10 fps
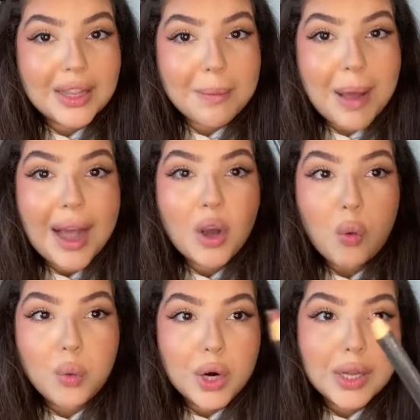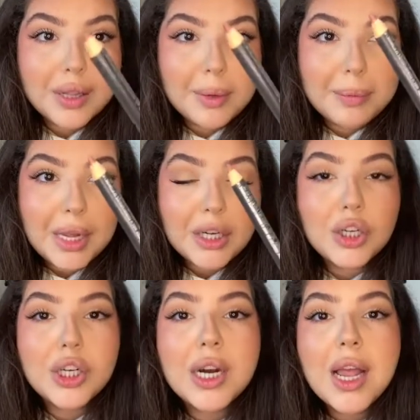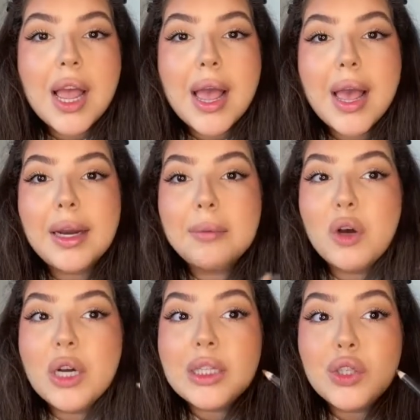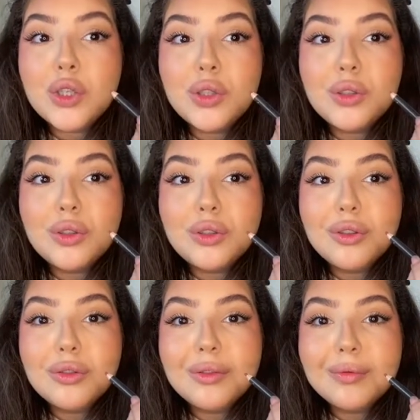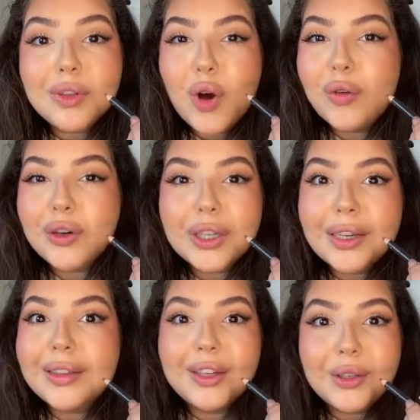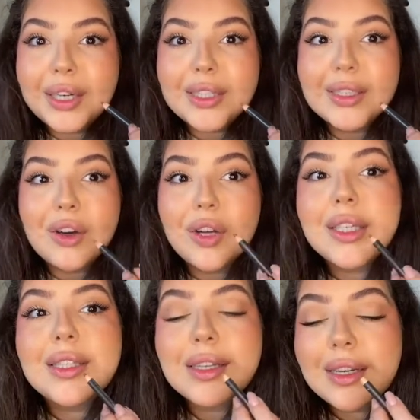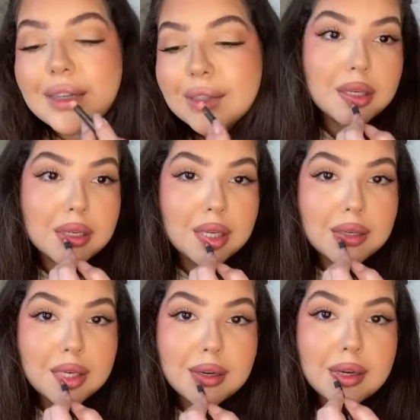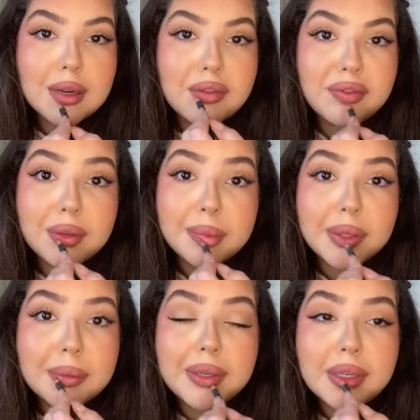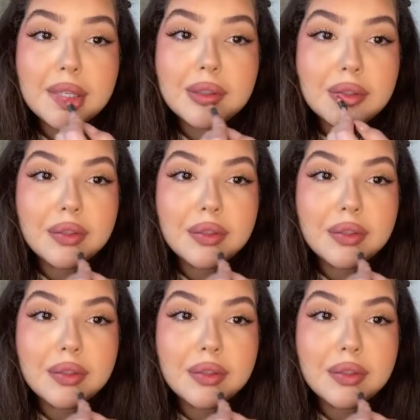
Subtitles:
the MAC Whirl Lip Liner, and I'm going to overline like crazy, honestly. And I fill them in